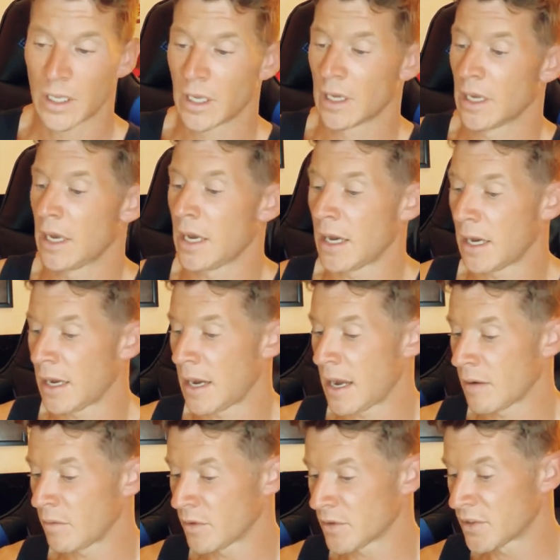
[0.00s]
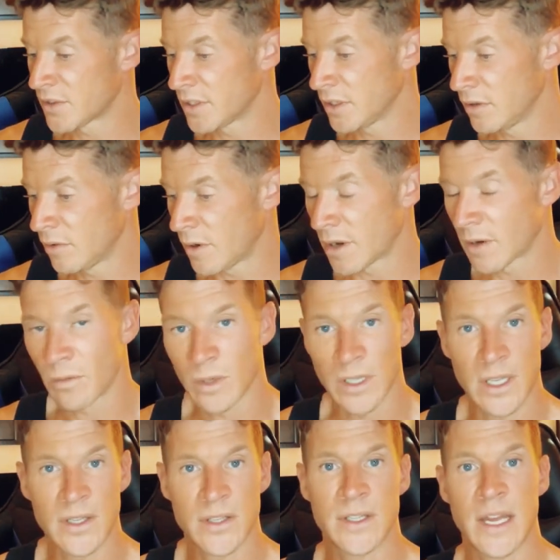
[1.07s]
Uh, I will see you on release
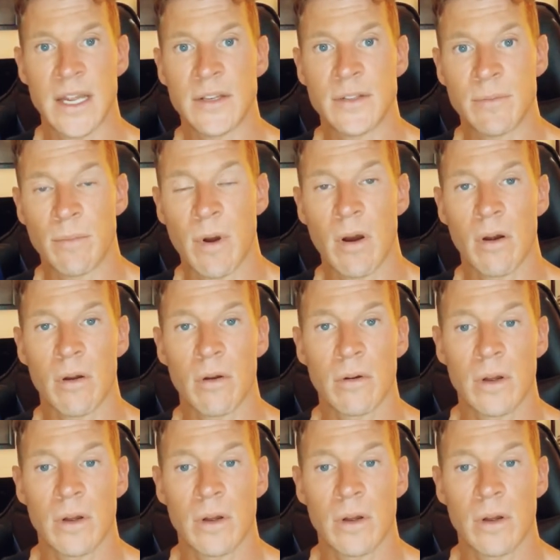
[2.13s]
day tomorrow.